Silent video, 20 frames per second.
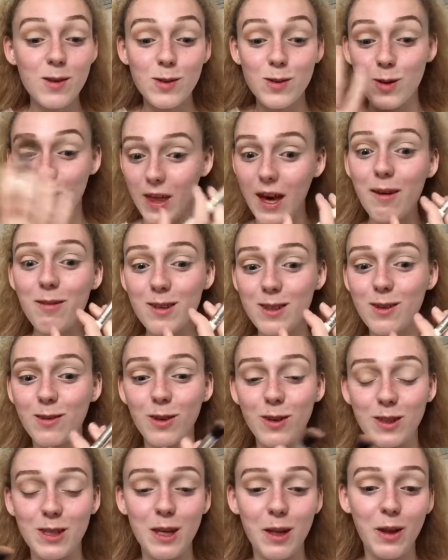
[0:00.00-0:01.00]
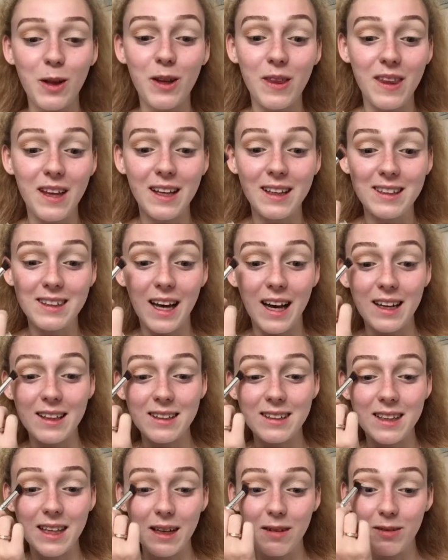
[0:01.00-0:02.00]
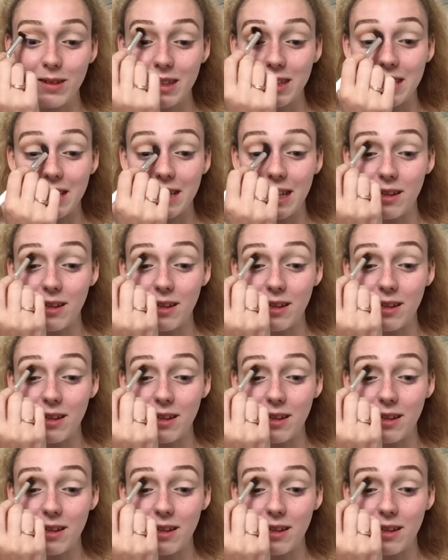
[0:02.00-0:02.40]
So that was going to look the exact same because